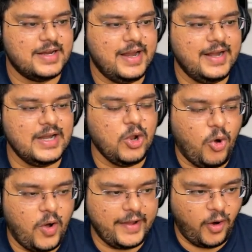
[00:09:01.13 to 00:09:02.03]
it'll
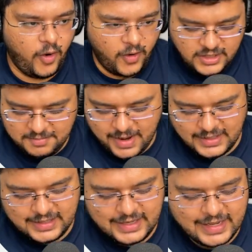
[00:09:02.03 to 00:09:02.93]

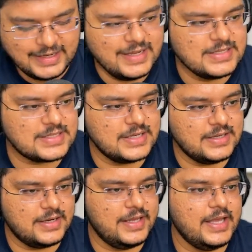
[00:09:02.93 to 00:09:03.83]
automatically and
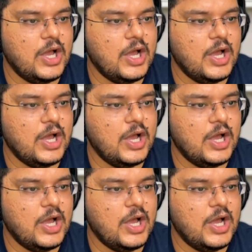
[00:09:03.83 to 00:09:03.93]
instantly